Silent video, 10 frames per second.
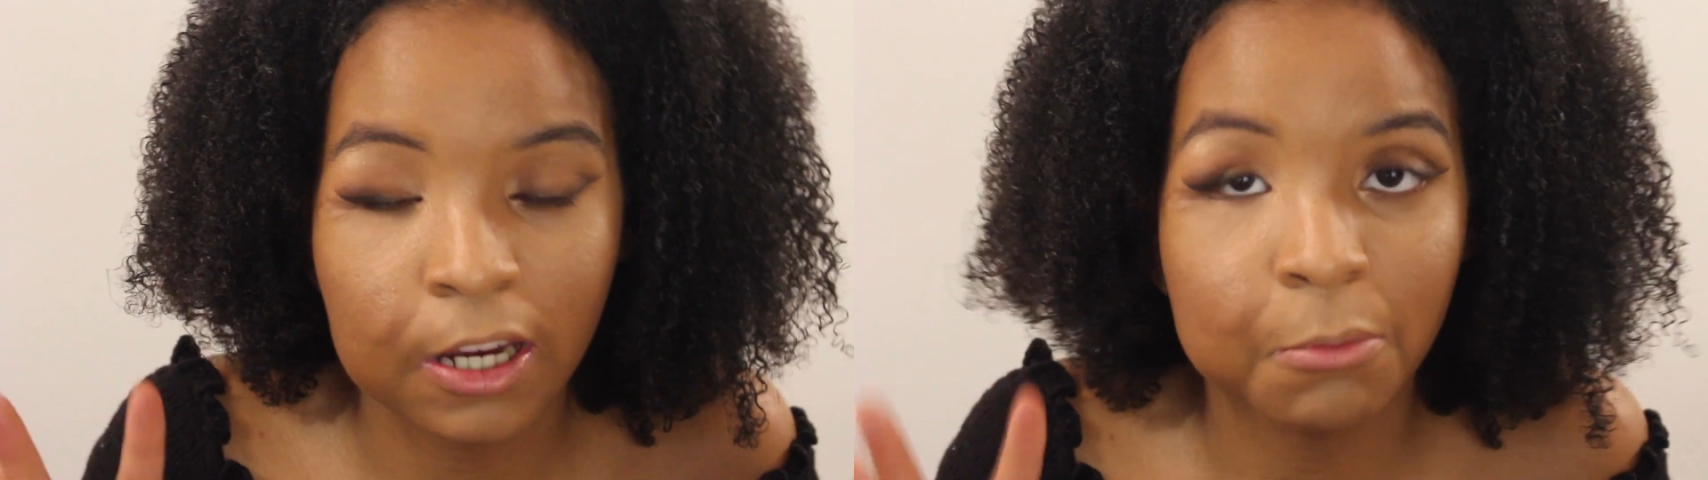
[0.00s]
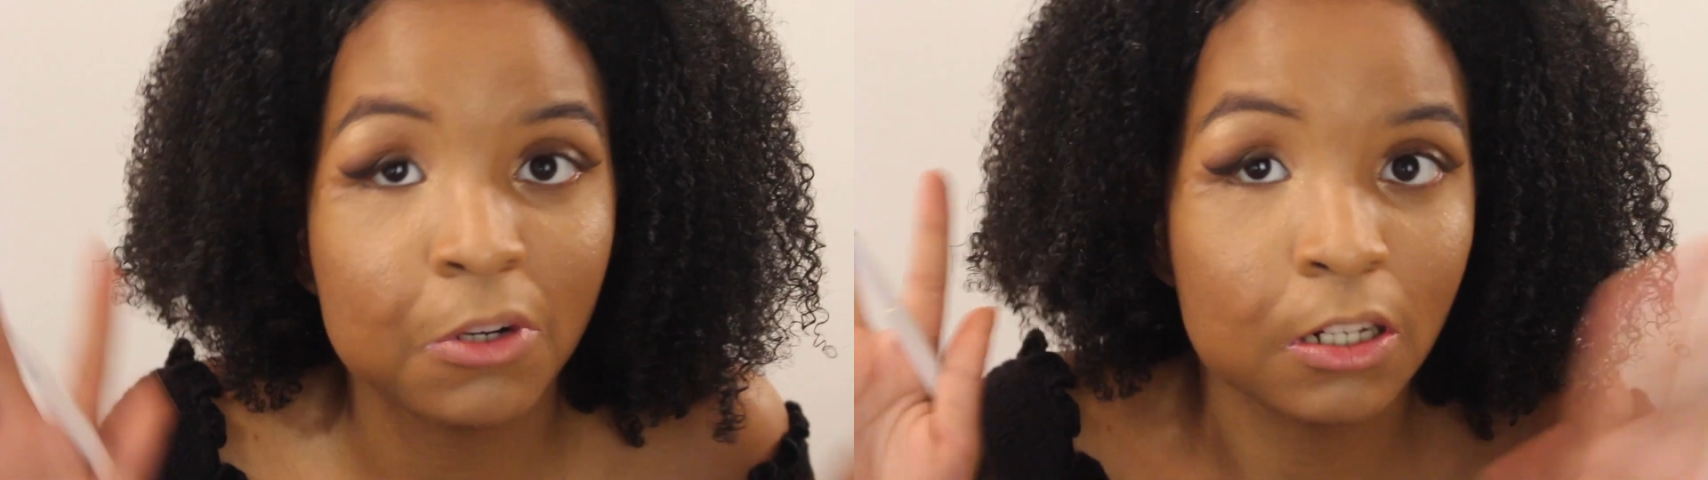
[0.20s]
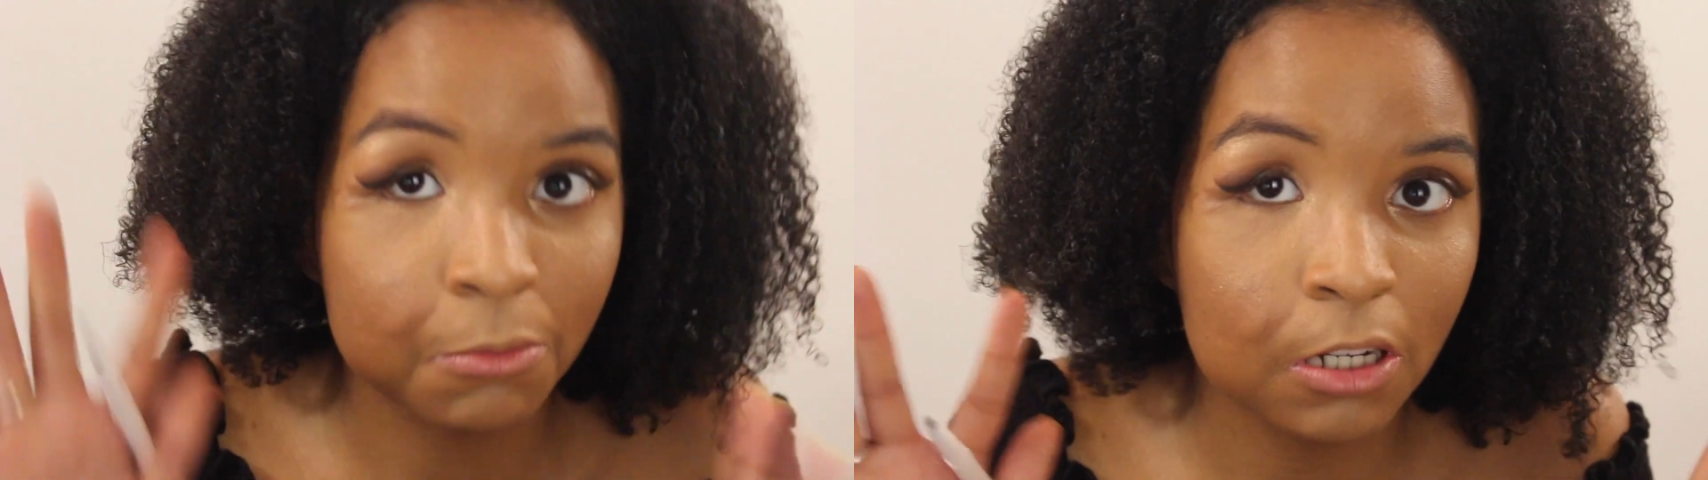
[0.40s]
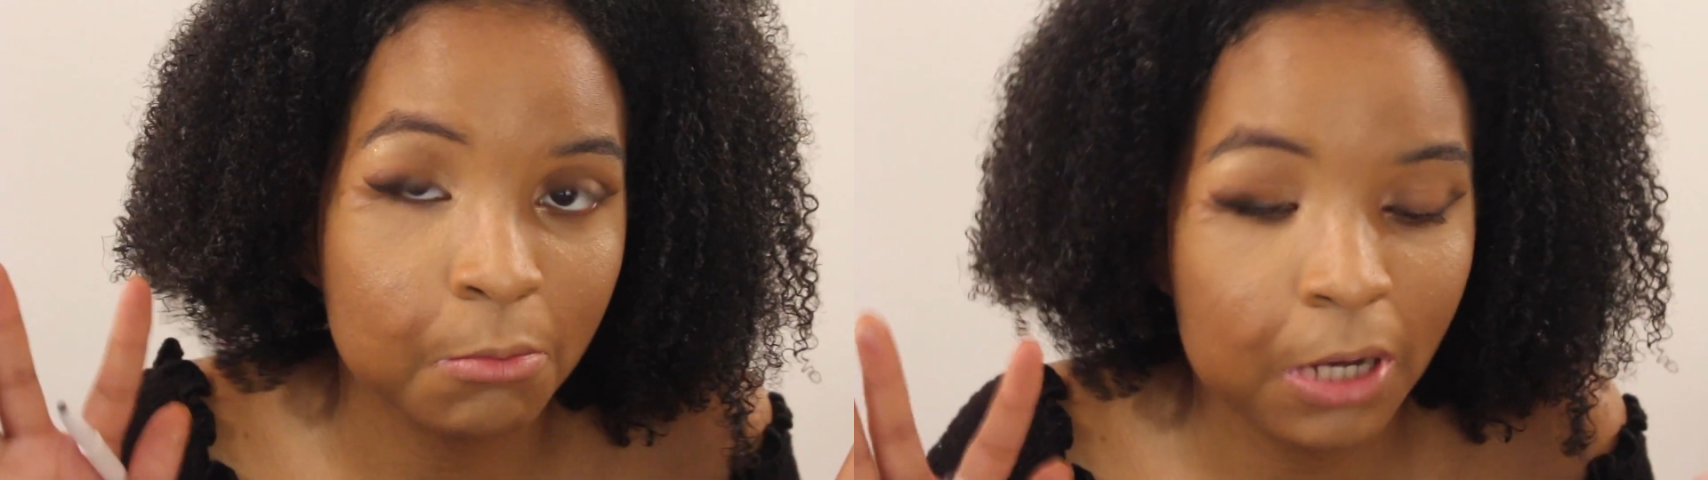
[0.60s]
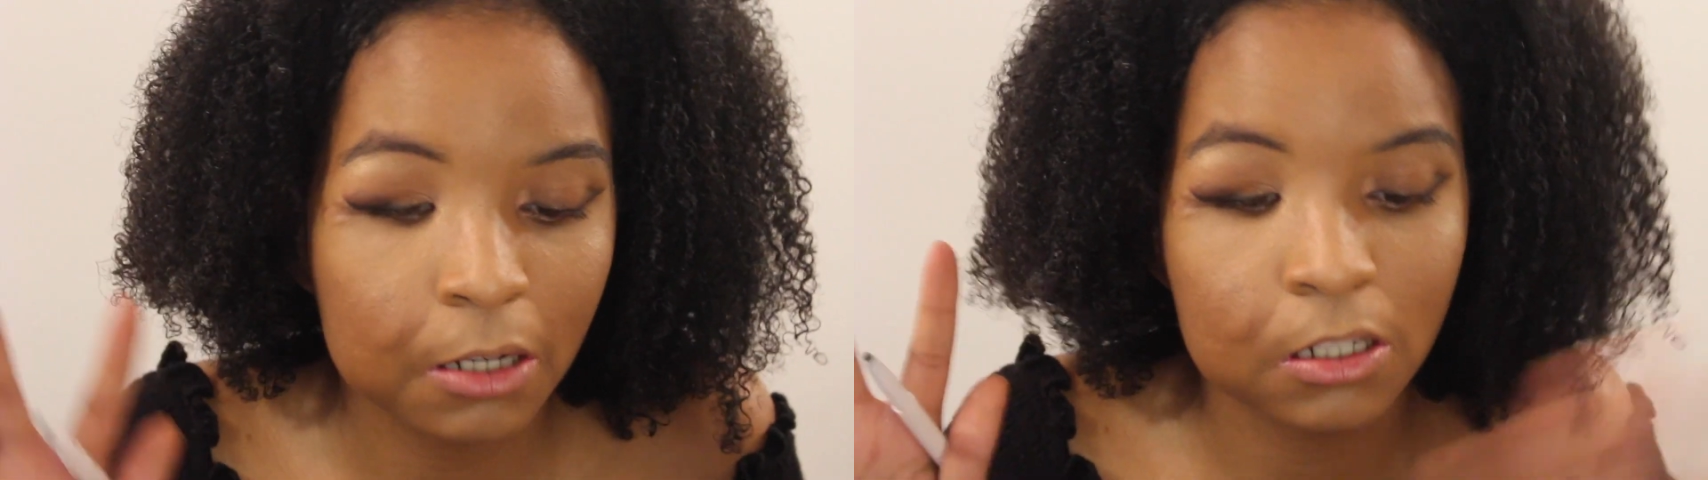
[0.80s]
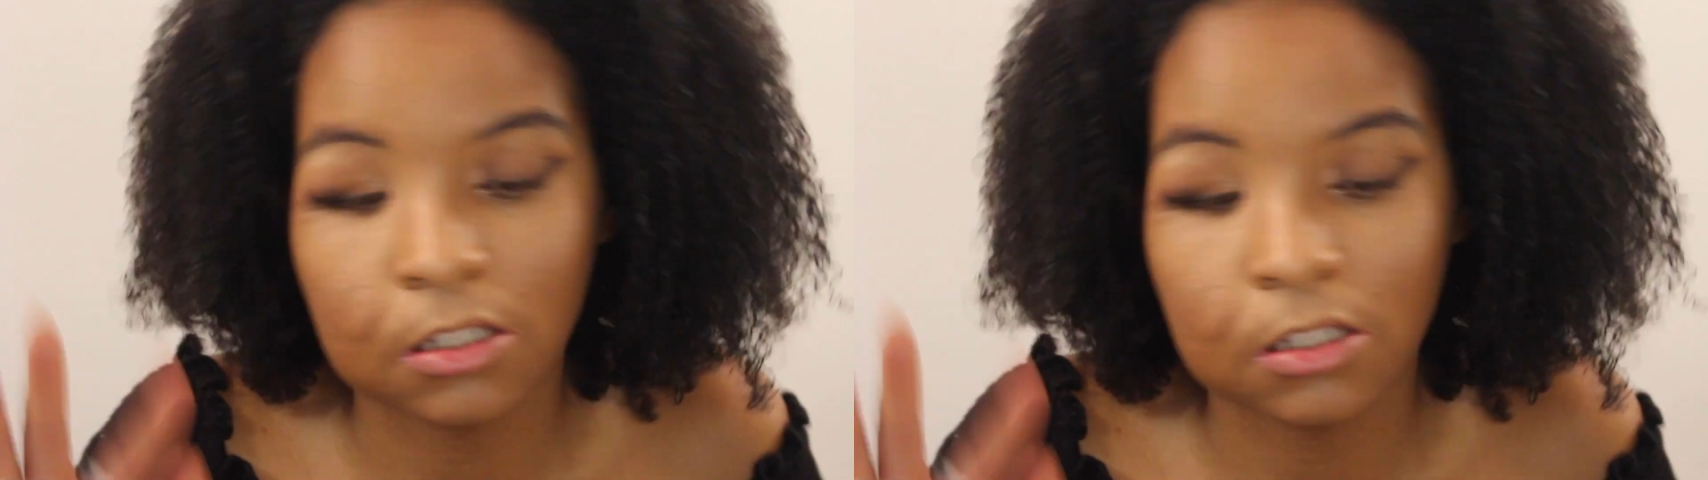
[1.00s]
camera and I'm gonna come back